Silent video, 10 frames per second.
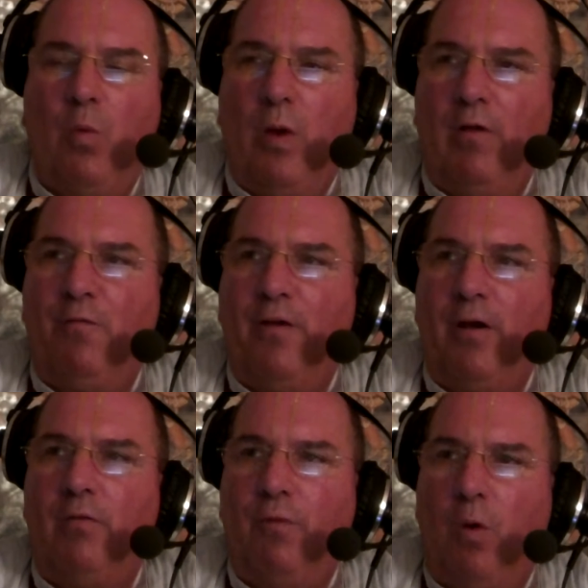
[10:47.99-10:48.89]

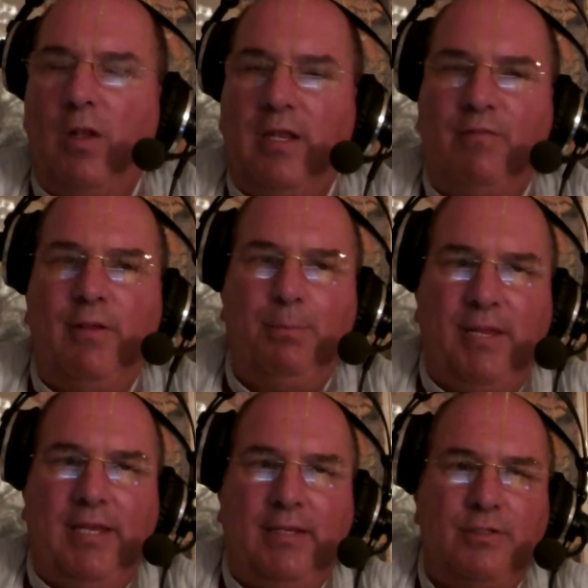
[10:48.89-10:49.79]
welfare of all living
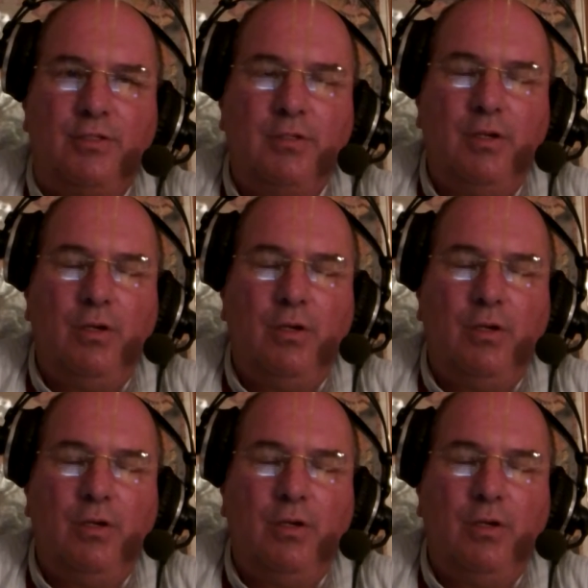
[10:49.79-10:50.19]
beings.